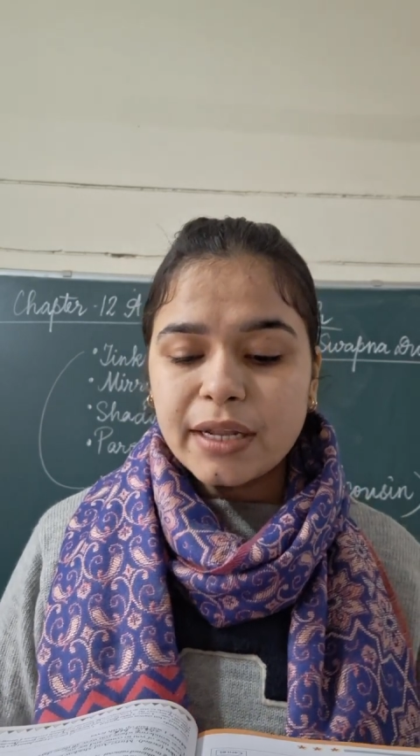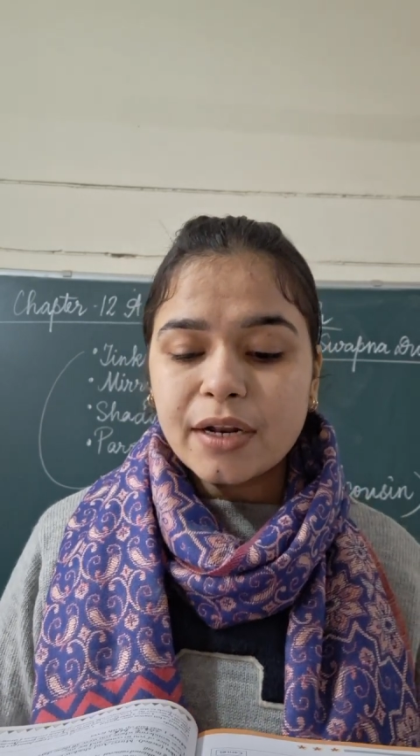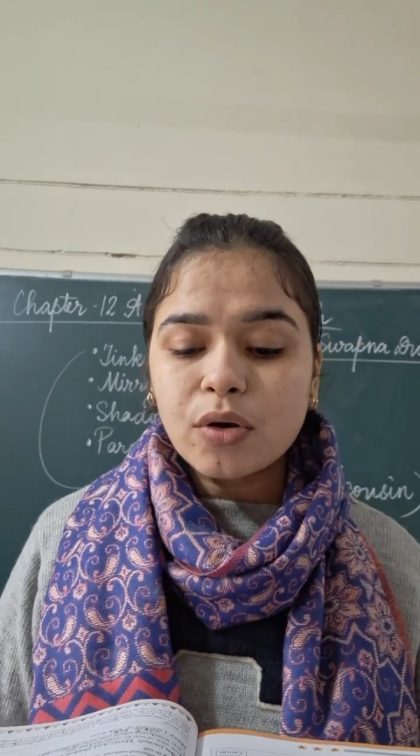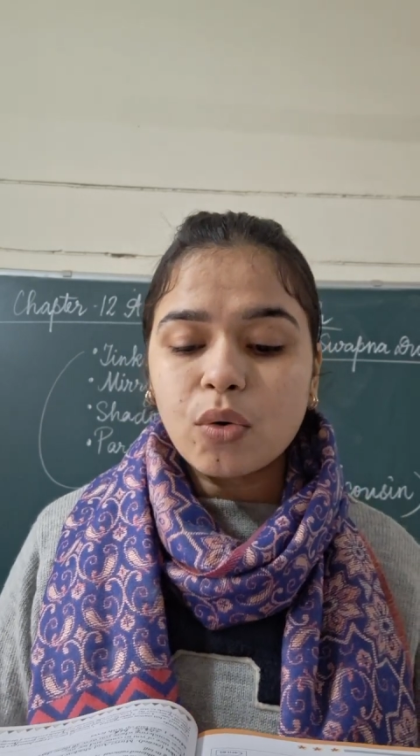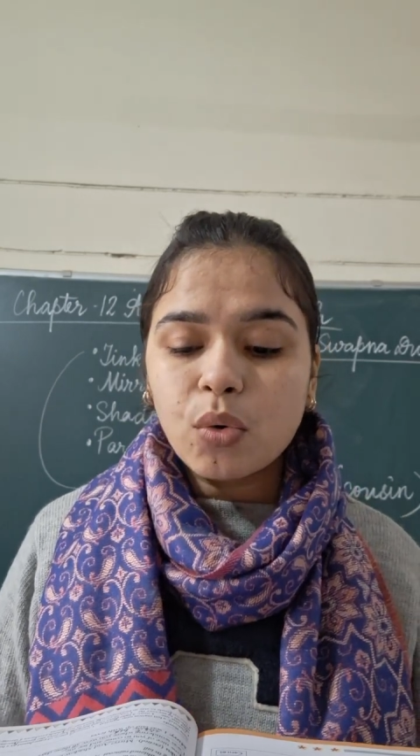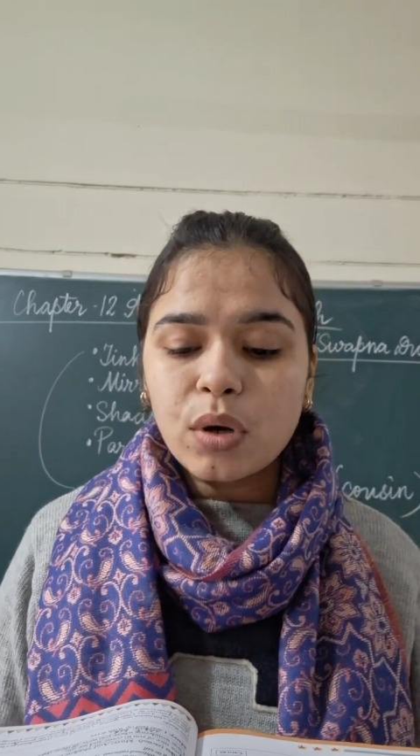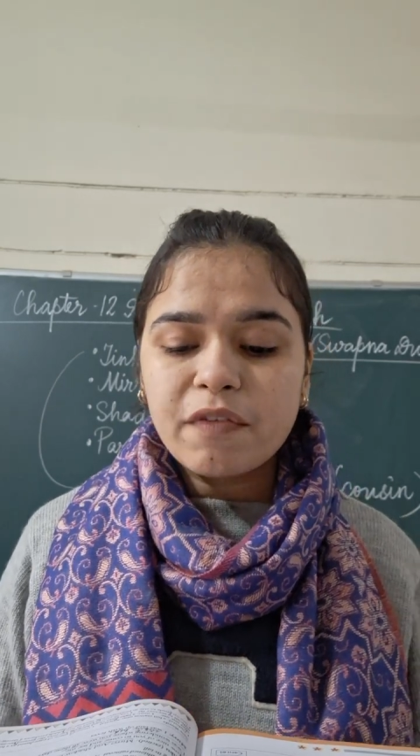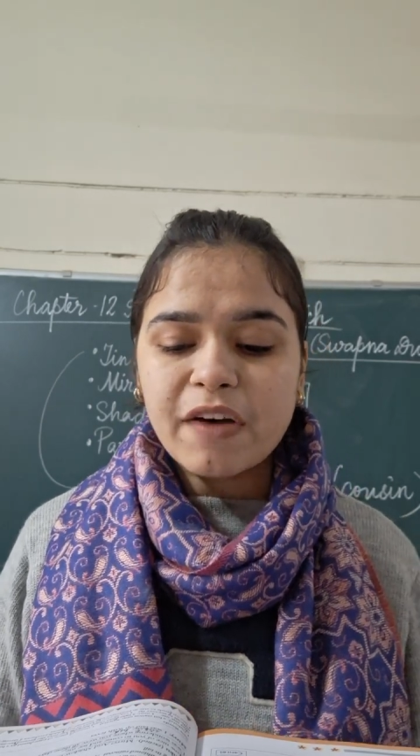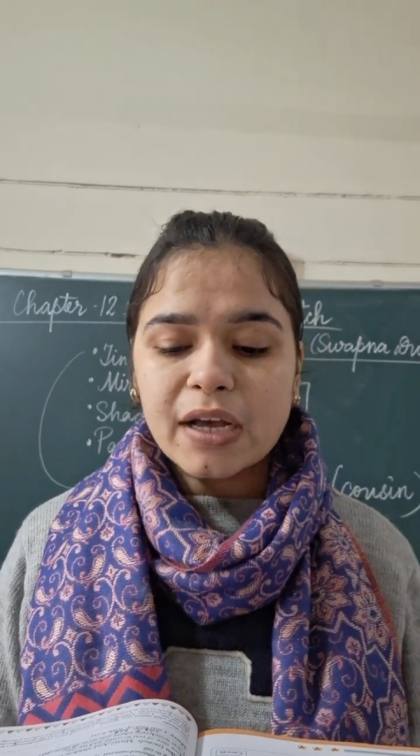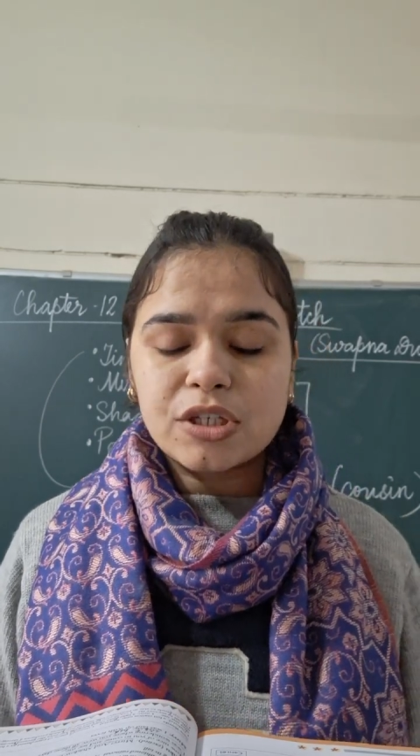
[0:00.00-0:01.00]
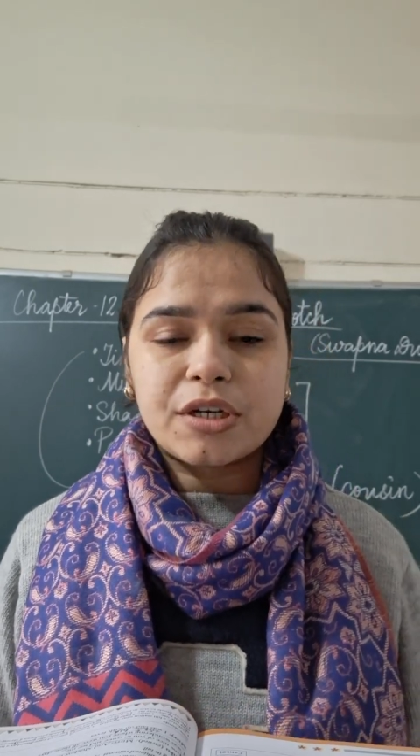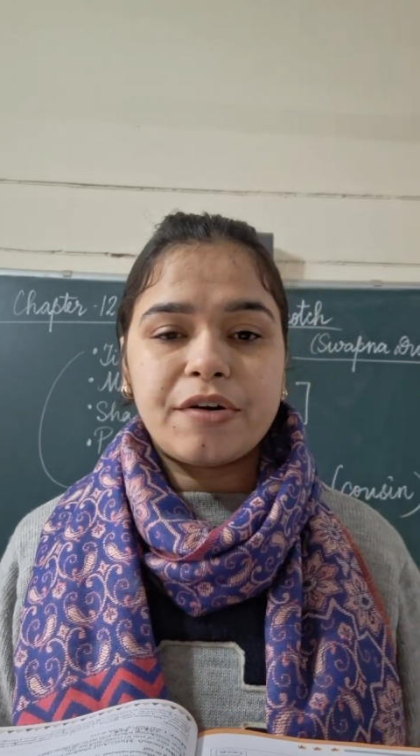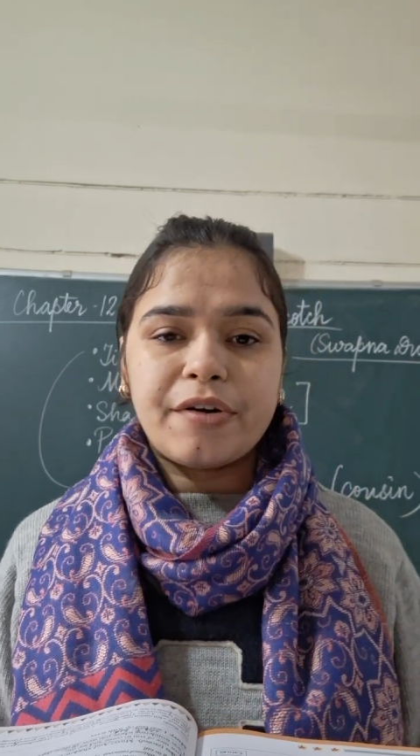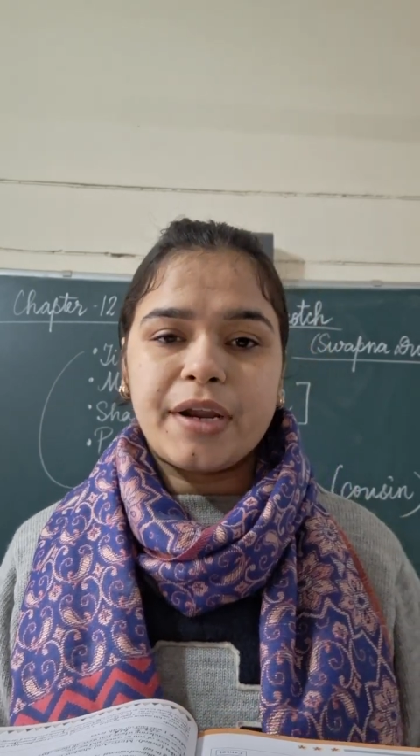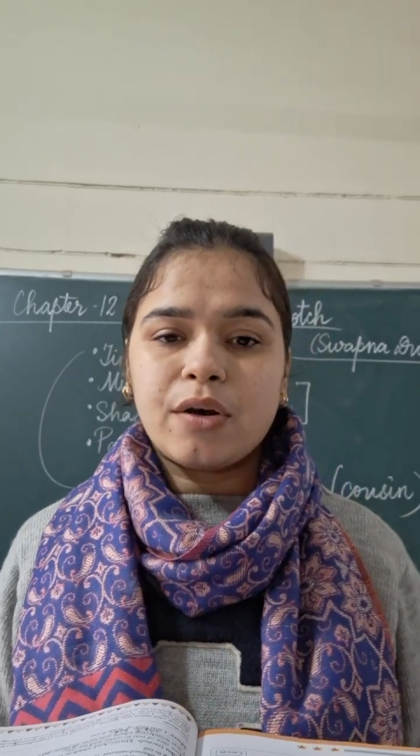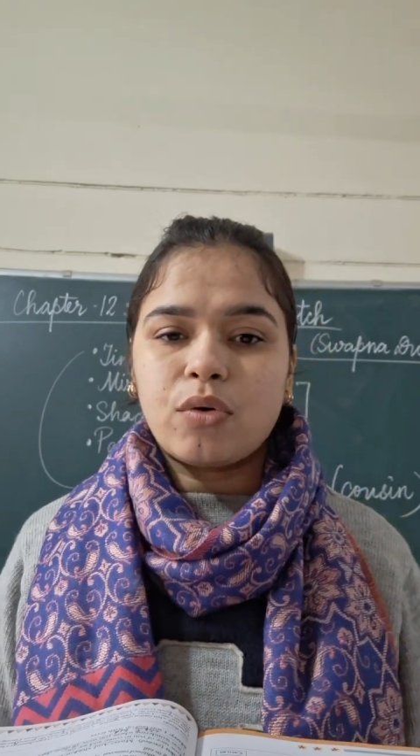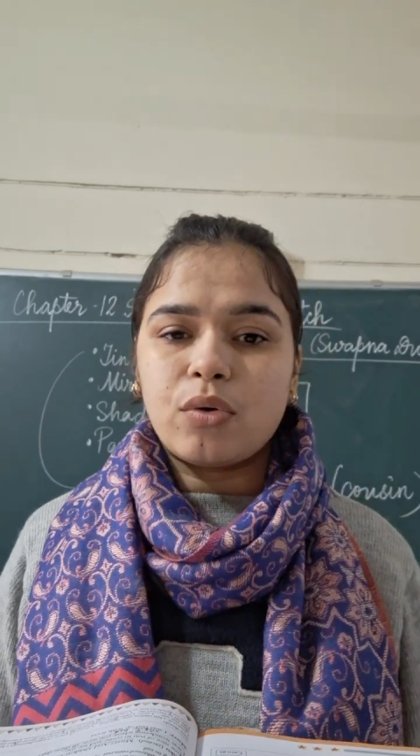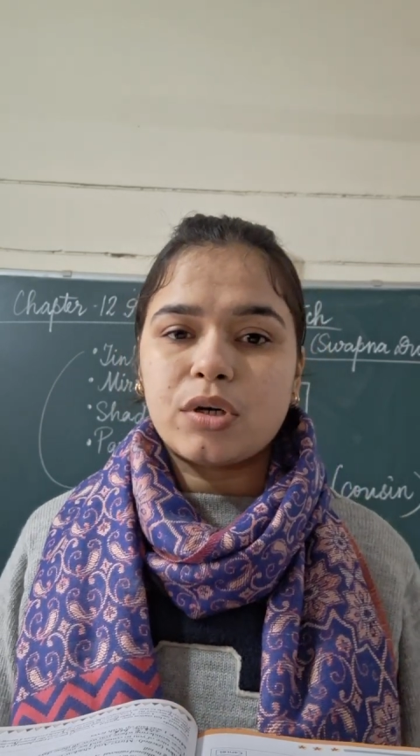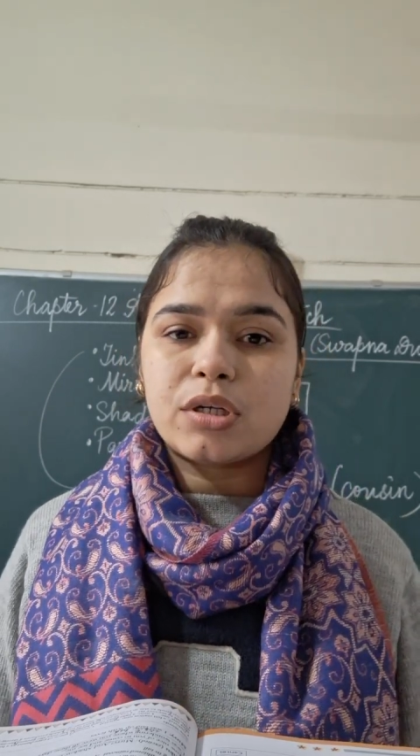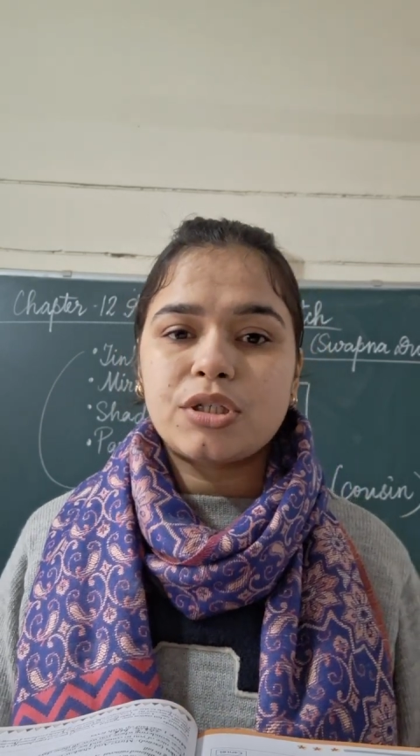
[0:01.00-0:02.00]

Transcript: in an old-fashioned raincoat.